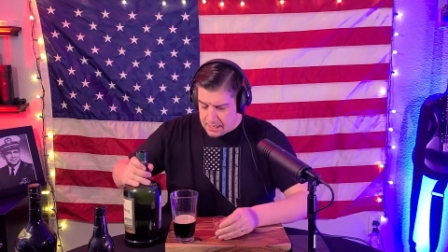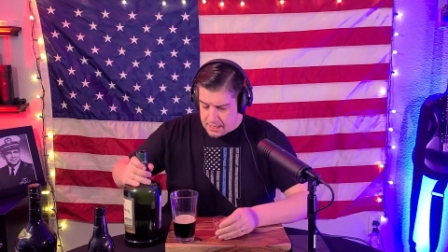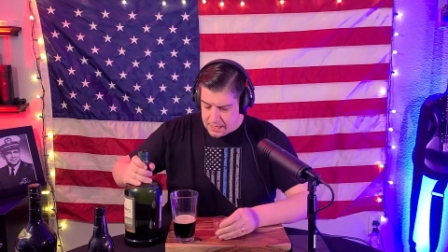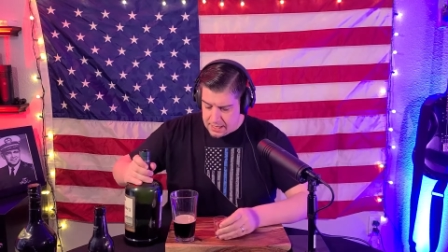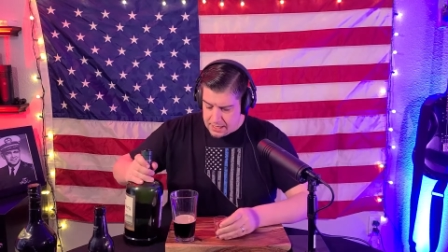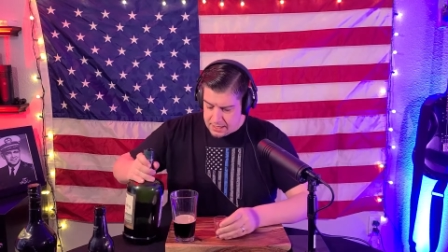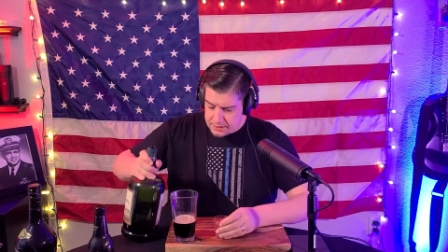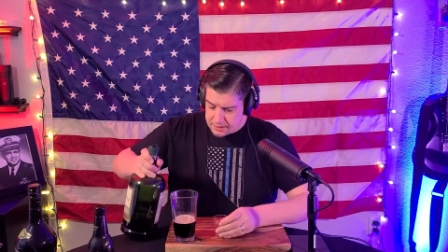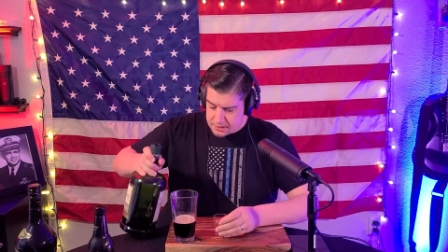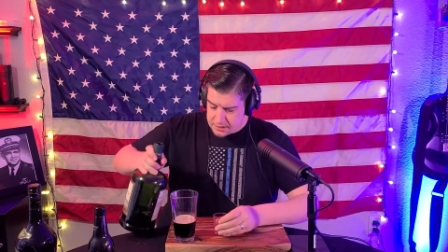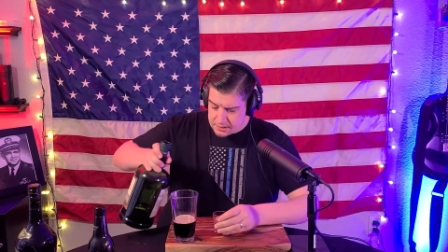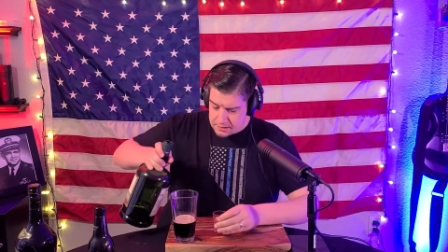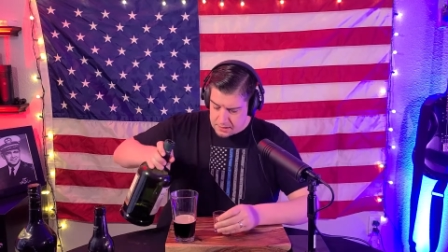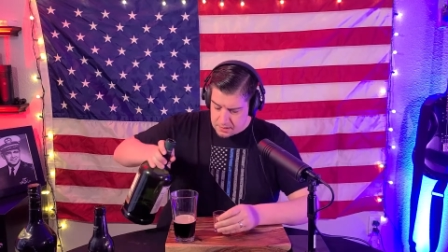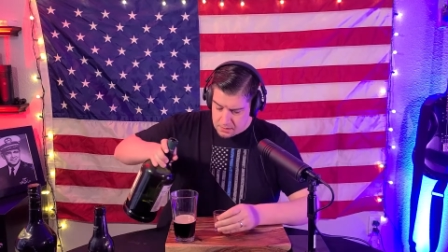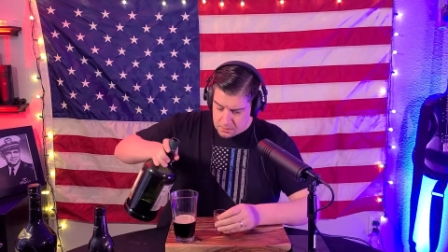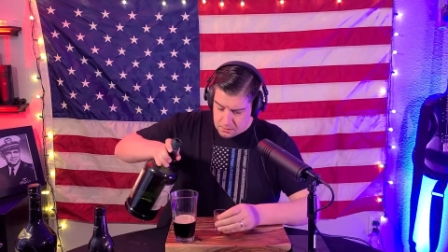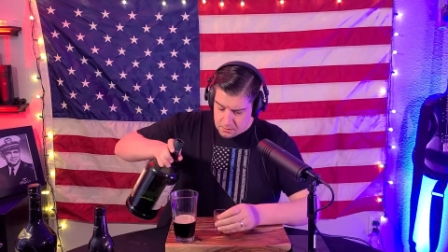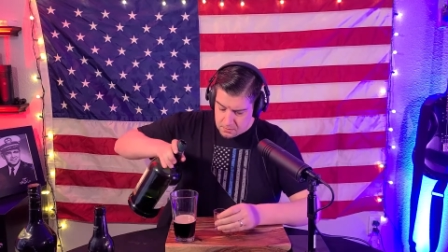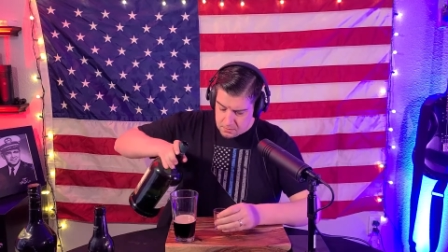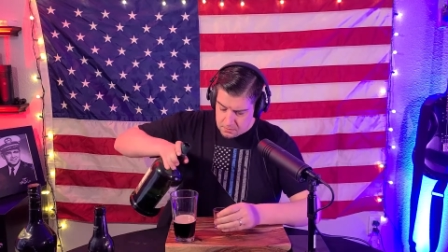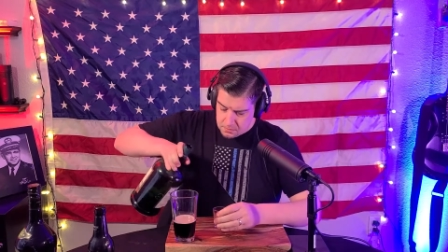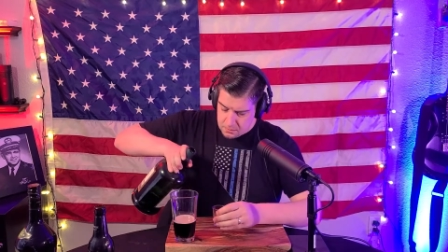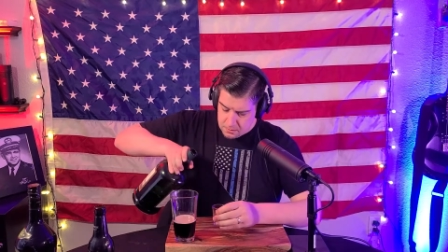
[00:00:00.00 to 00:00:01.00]
And
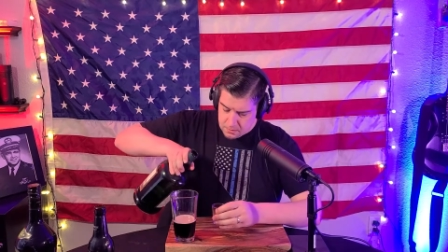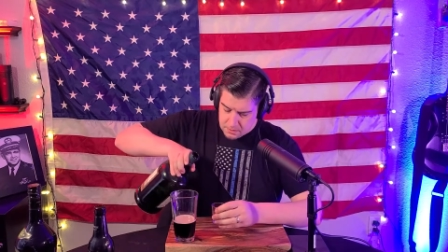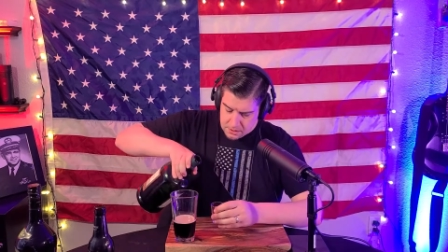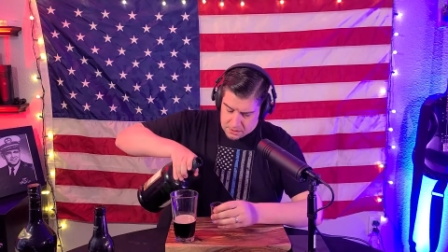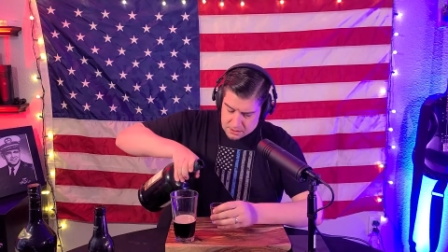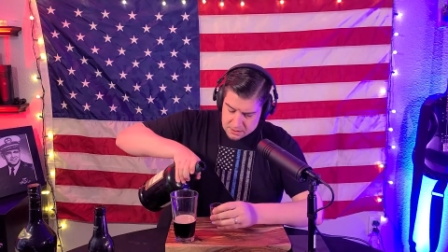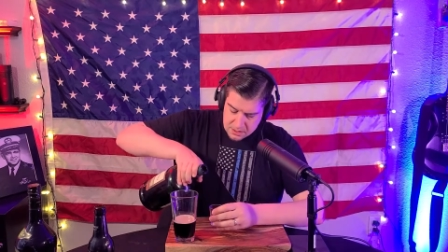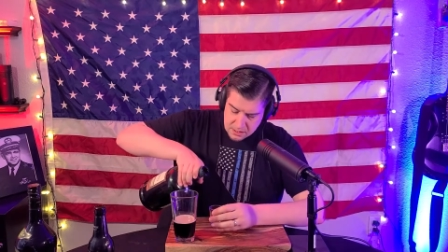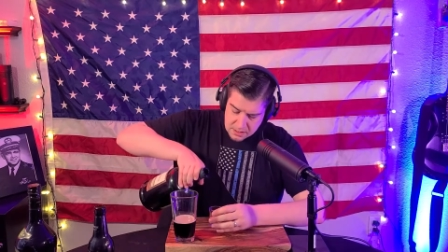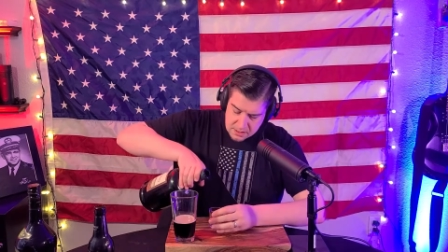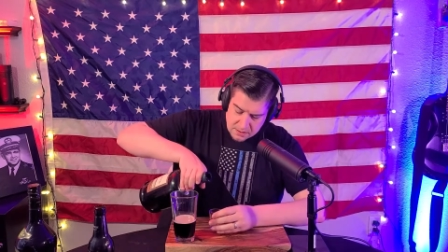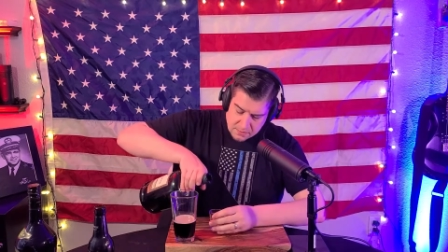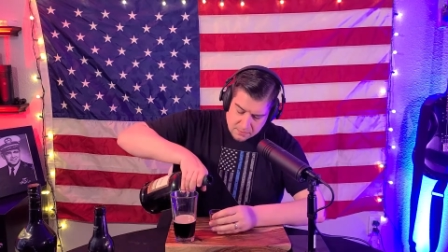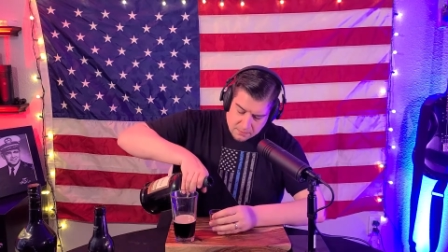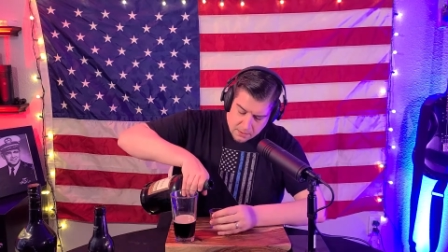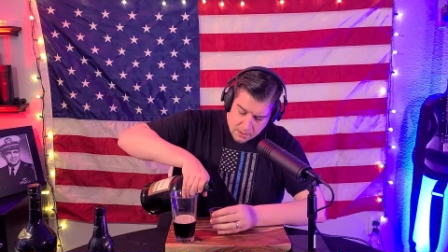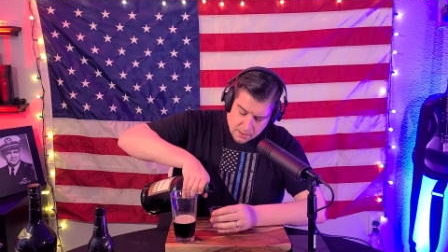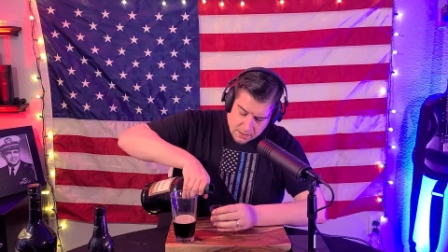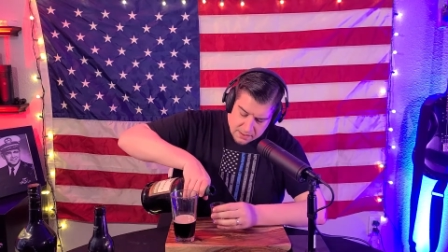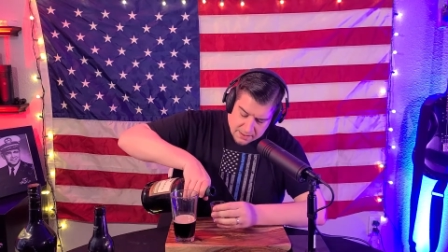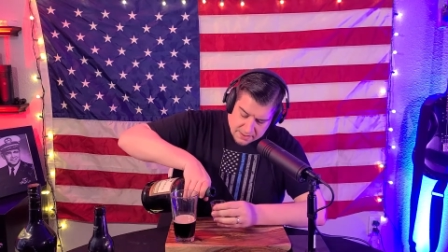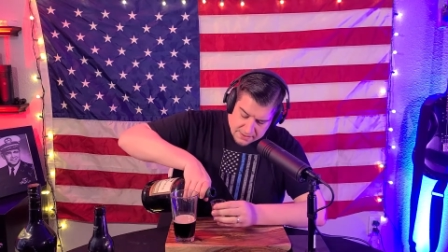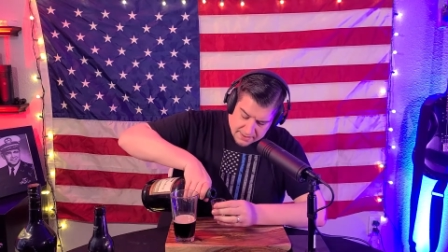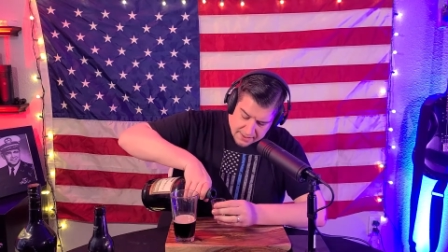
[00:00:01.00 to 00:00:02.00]
so as, as
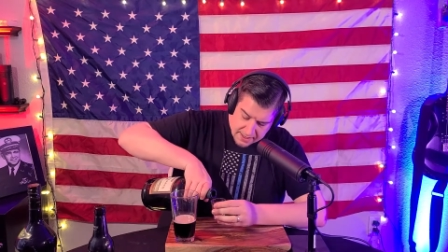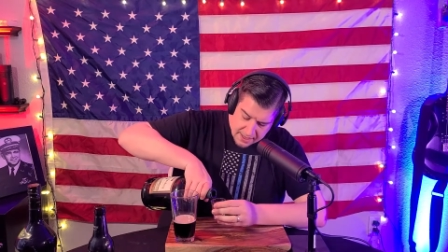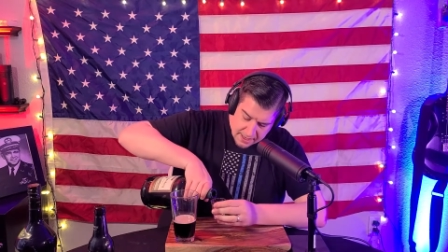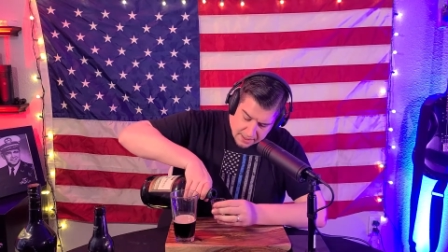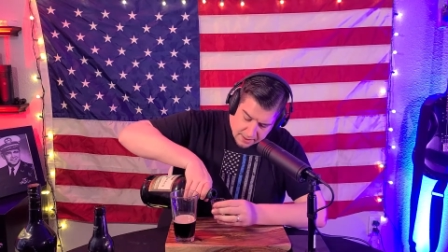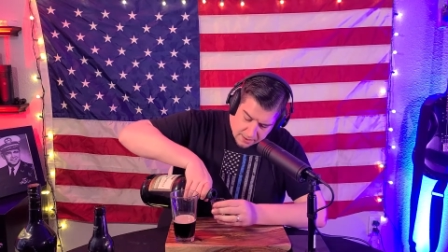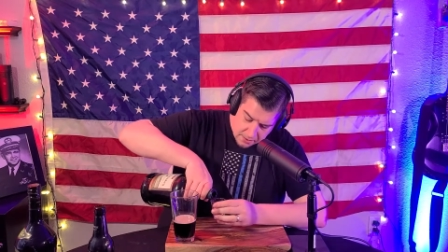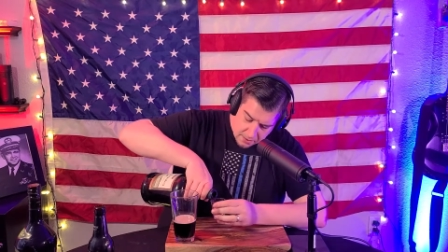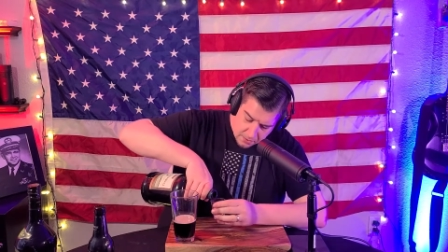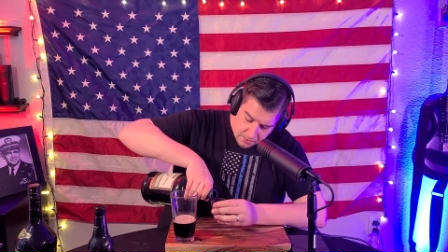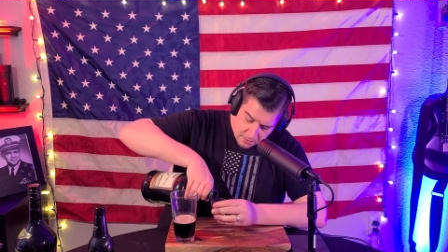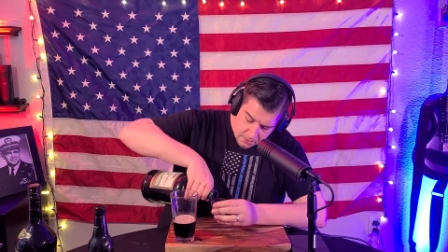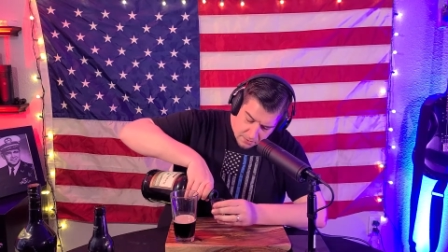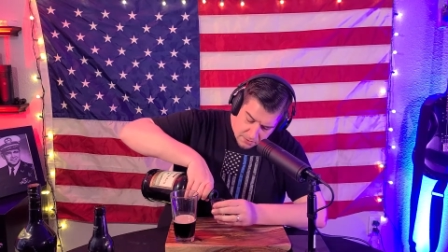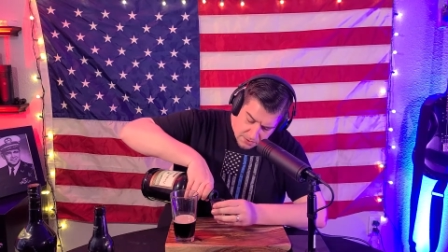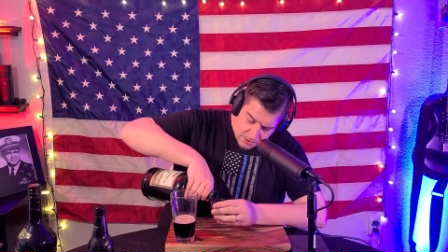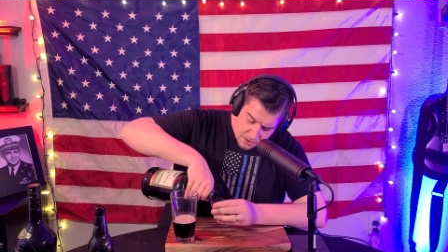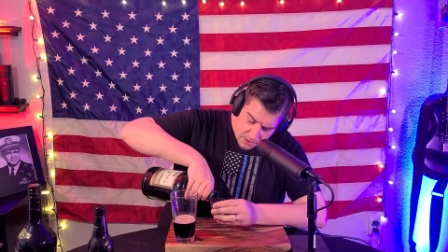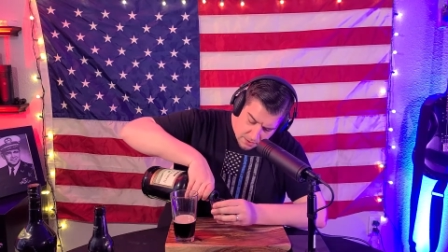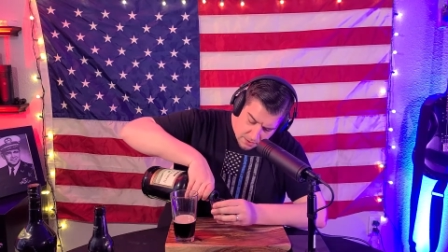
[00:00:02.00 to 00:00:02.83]
far as that goes,